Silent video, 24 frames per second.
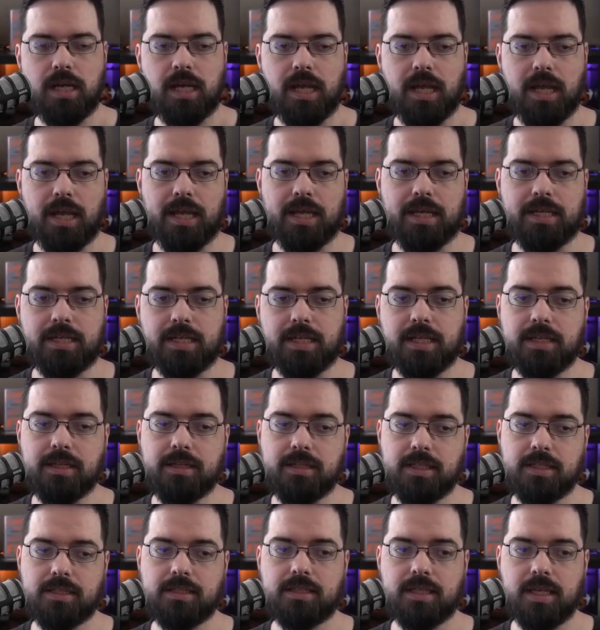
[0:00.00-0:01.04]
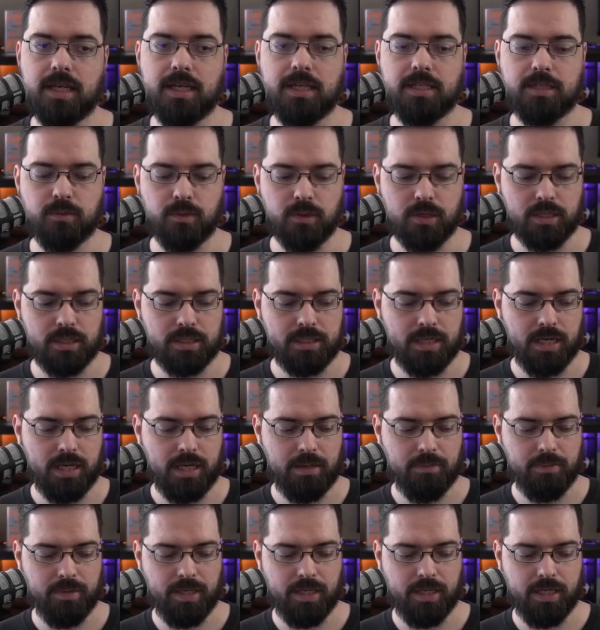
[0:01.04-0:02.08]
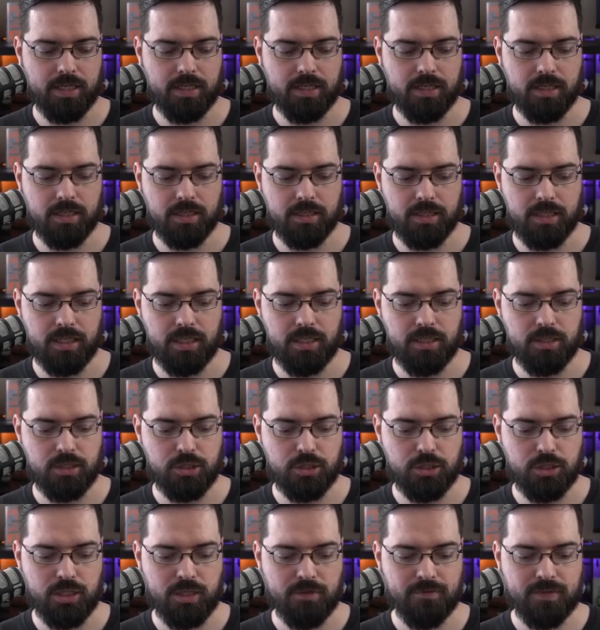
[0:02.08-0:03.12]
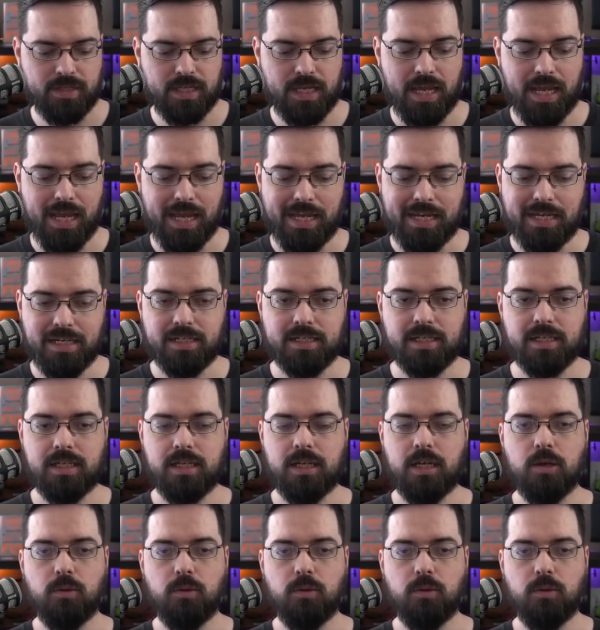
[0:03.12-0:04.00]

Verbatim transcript: And in this case, we're going to type in the Shift 8,